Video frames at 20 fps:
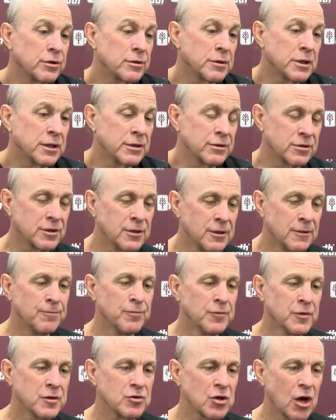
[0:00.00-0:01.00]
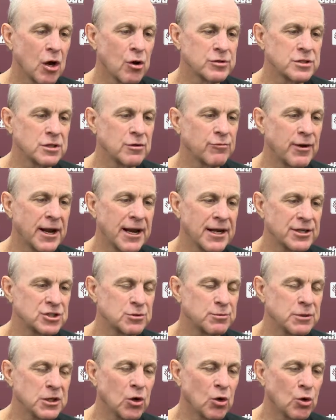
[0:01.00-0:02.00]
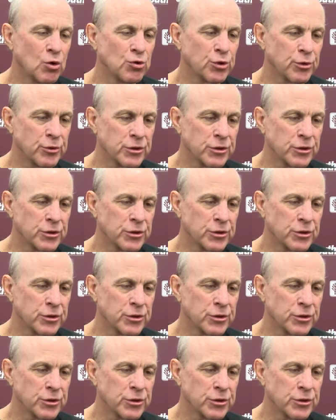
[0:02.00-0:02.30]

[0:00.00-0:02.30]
I mean, it's always an advantage to be older.